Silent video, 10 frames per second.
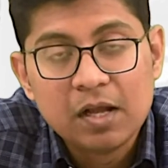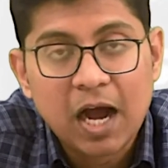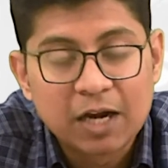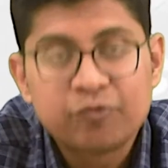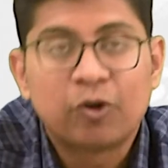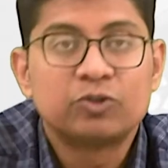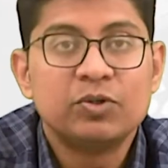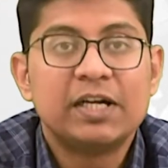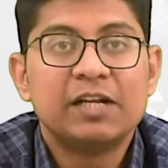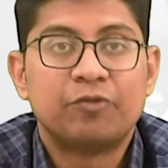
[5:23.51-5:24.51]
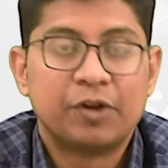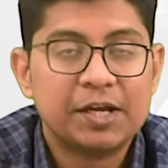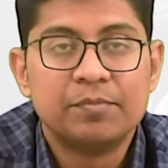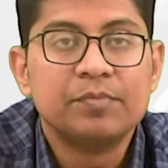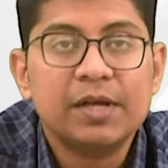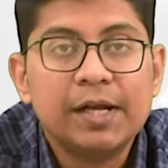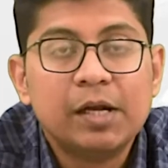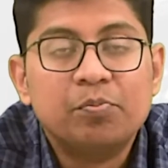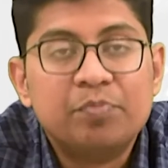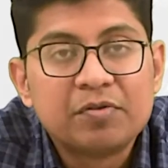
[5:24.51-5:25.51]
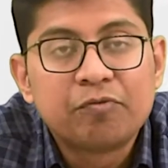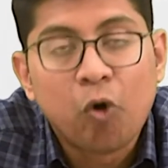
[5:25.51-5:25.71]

Unfortunately for him, Biff